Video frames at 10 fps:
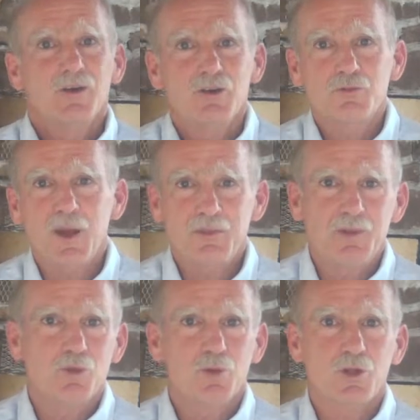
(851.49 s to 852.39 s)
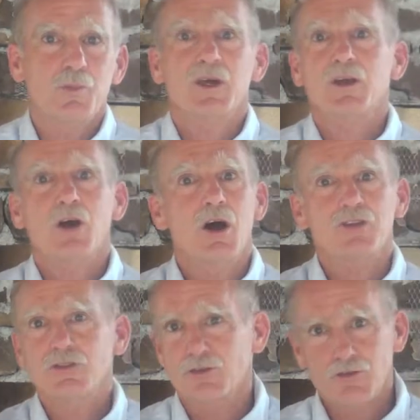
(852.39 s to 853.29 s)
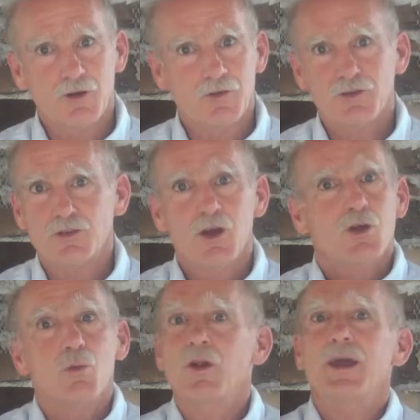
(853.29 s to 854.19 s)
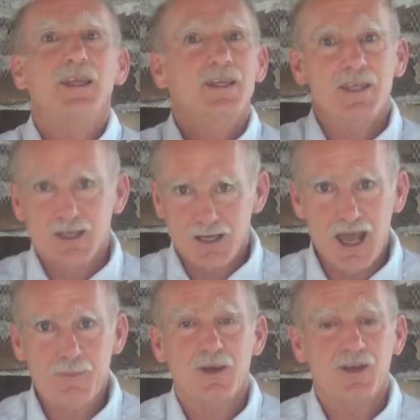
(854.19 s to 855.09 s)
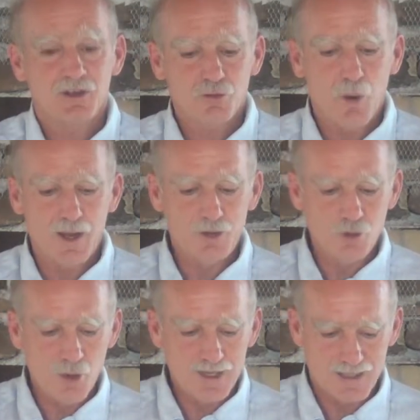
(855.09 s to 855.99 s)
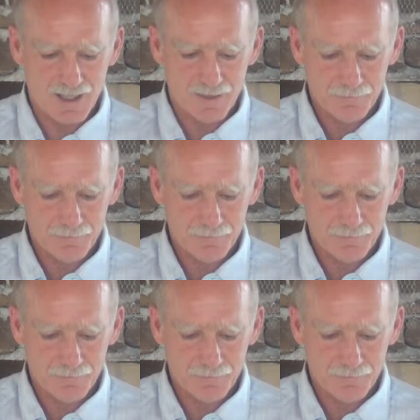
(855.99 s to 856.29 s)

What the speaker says: which might be a really Pentecostal service, where anything can happen and it's quite noisy.